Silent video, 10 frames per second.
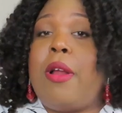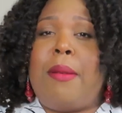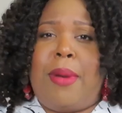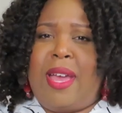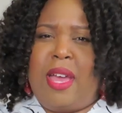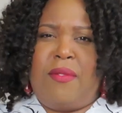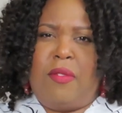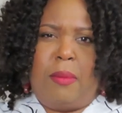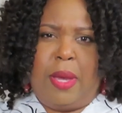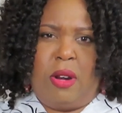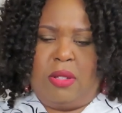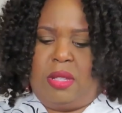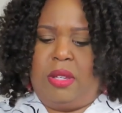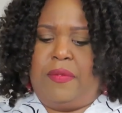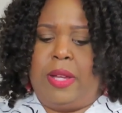Or they might have even better
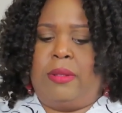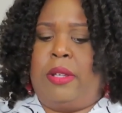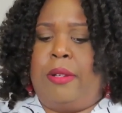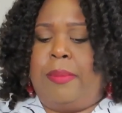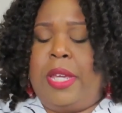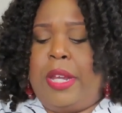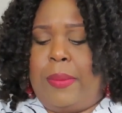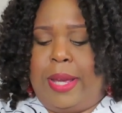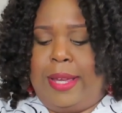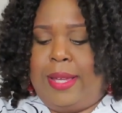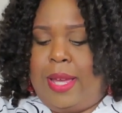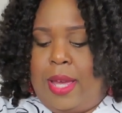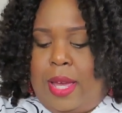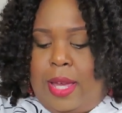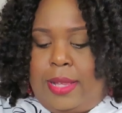stuff out there. But anyway,
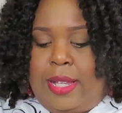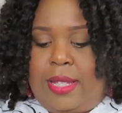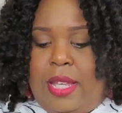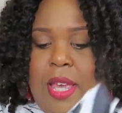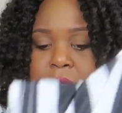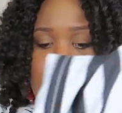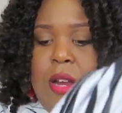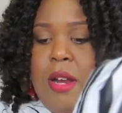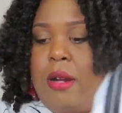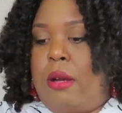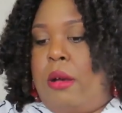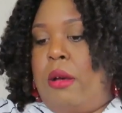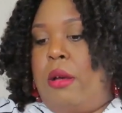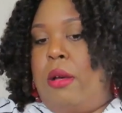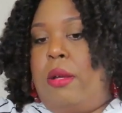this here...
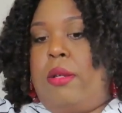Oh,